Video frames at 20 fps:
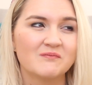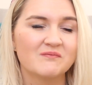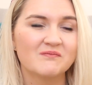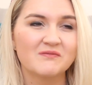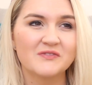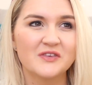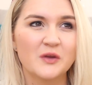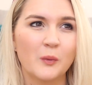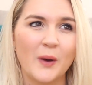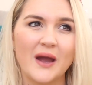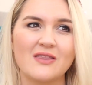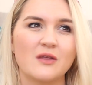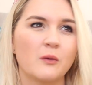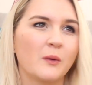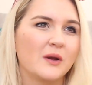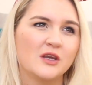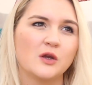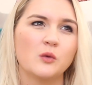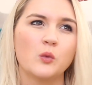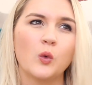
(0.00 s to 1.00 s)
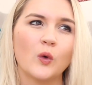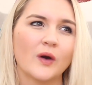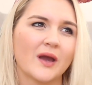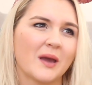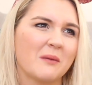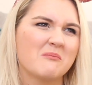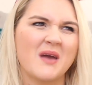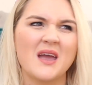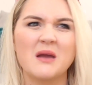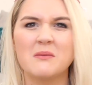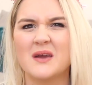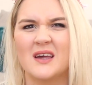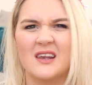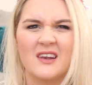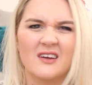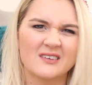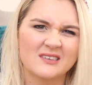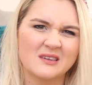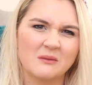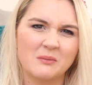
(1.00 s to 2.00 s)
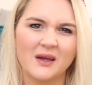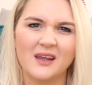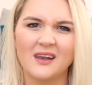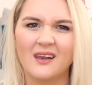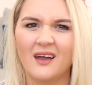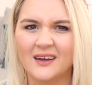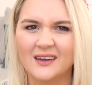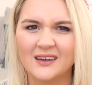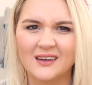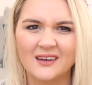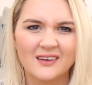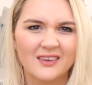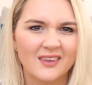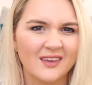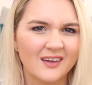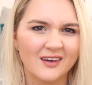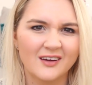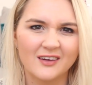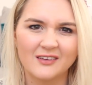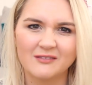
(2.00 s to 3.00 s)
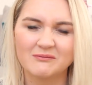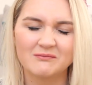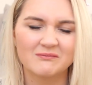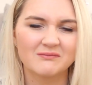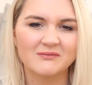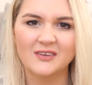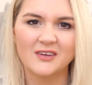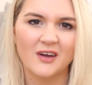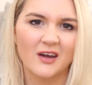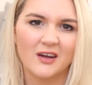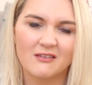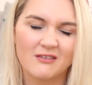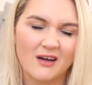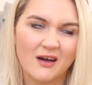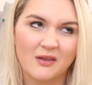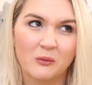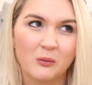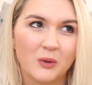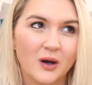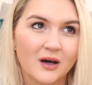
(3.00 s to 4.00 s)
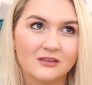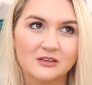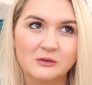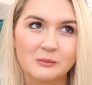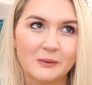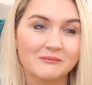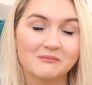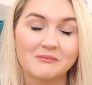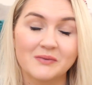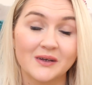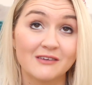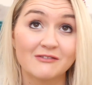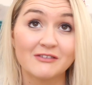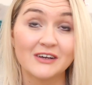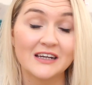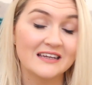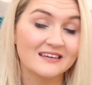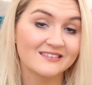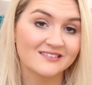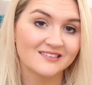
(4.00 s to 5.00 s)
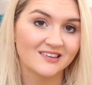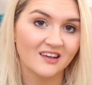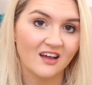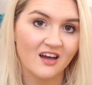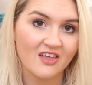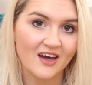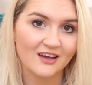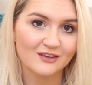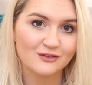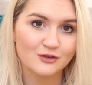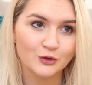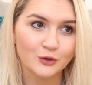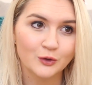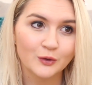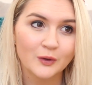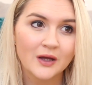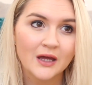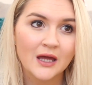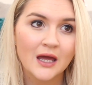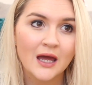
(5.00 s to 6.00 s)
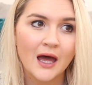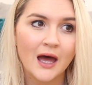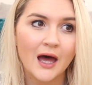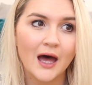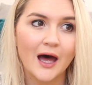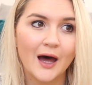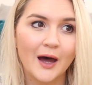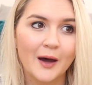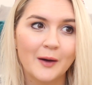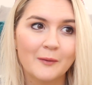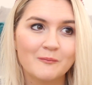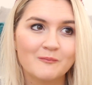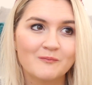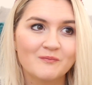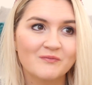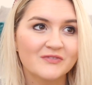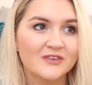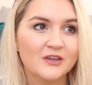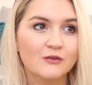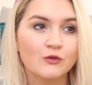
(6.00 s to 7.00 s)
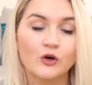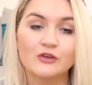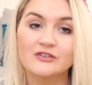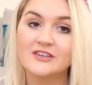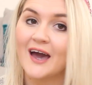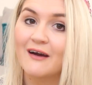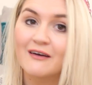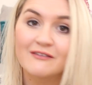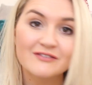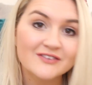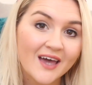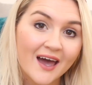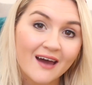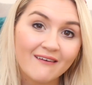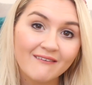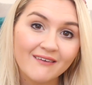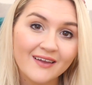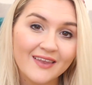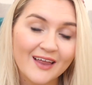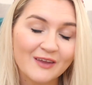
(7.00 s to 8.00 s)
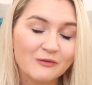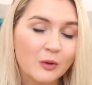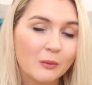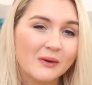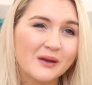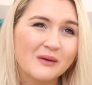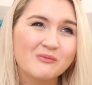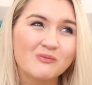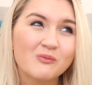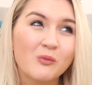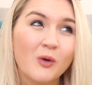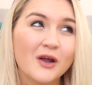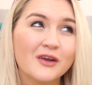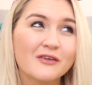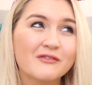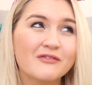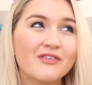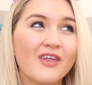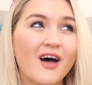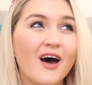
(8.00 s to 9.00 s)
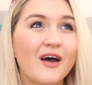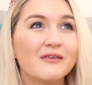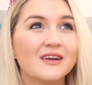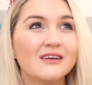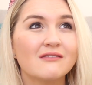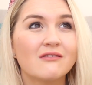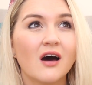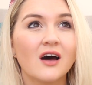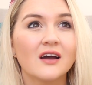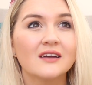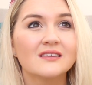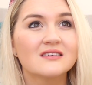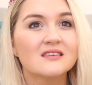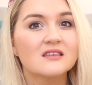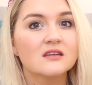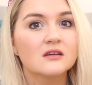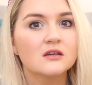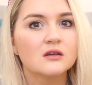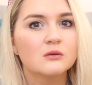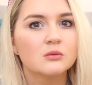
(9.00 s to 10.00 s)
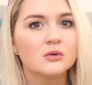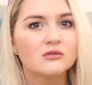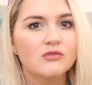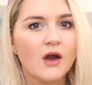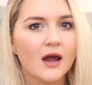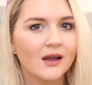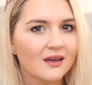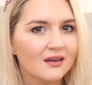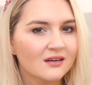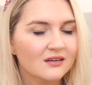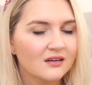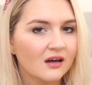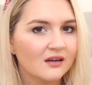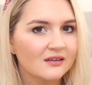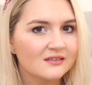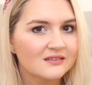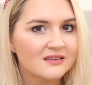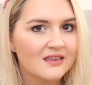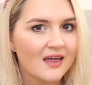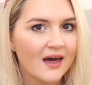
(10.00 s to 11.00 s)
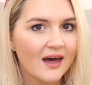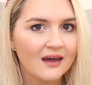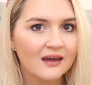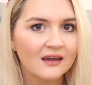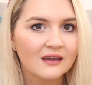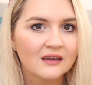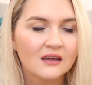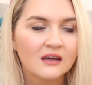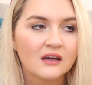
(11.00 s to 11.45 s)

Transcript: the way that when you walk in, maybe it looks a bit like the going around the world, but it really isn't like that at all. You've got Tower of Terror. That's probably one of the only rides that you would recognise there.